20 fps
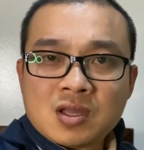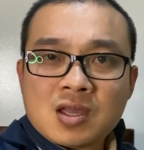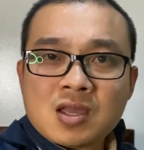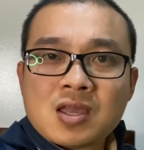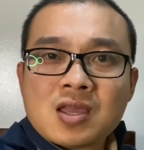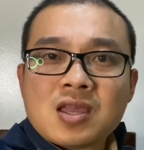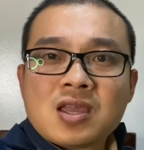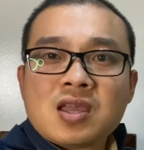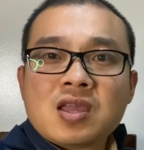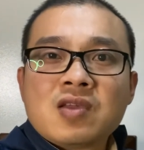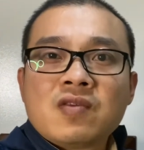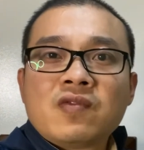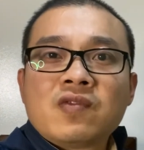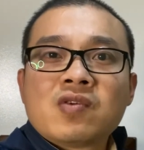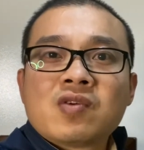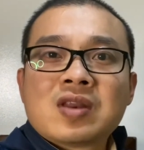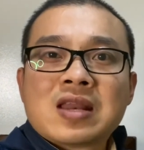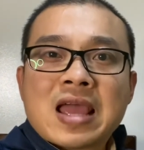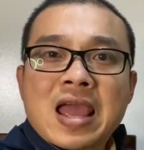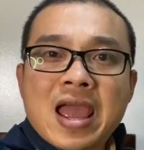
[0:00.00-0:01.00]
if you're
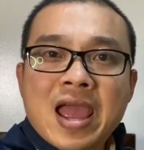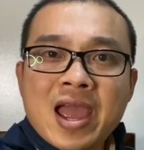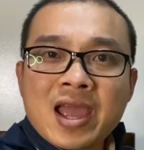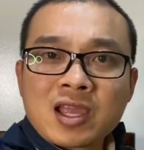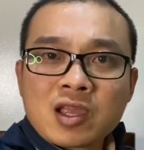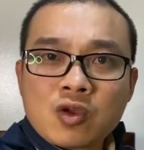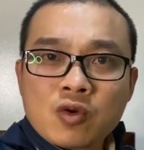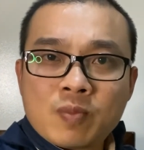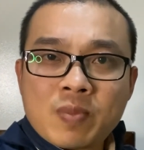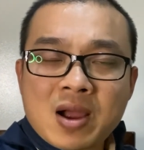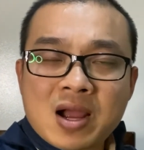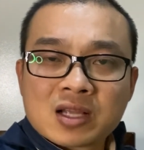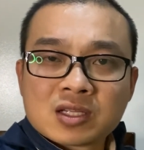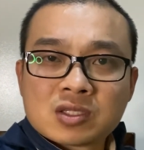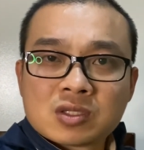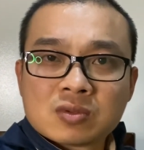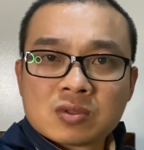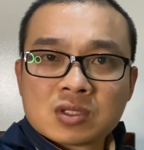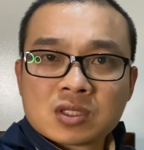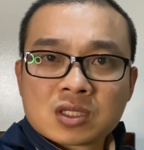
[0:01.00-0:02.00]
an
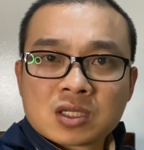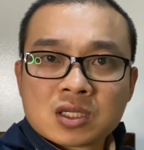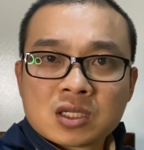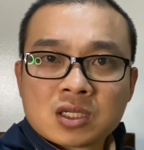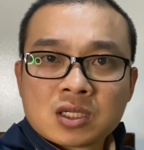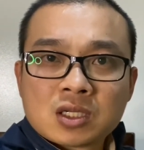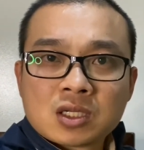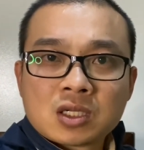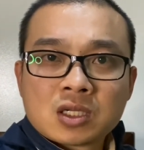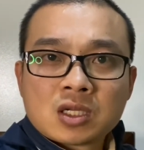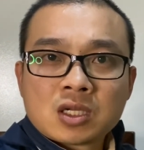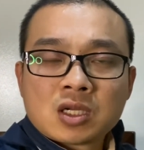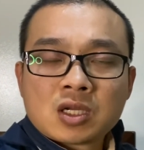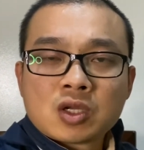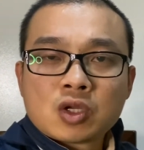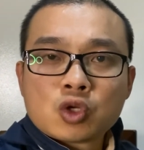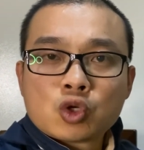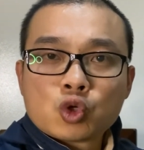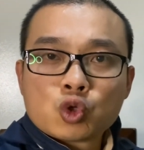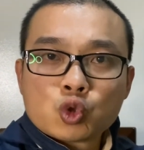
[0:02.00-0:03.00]
acupuncturist,
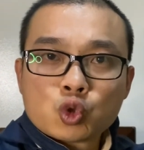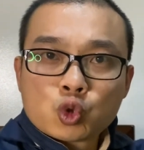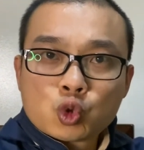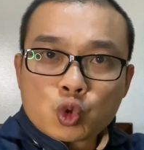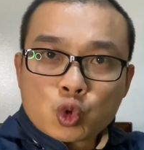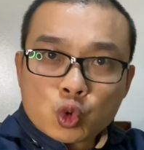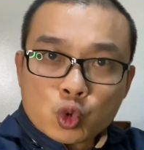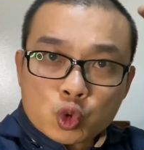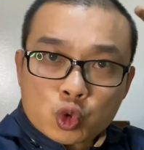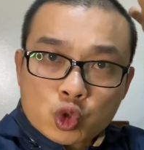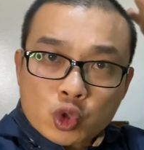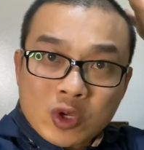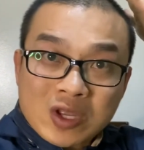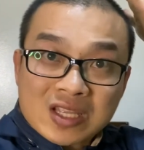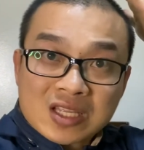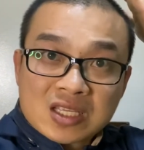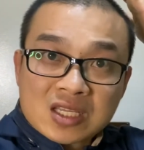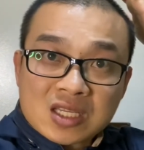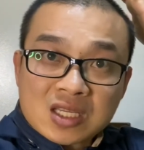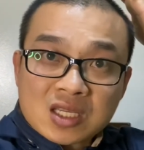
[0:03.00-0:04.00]

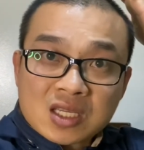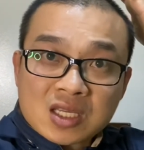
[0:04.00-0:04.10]
220,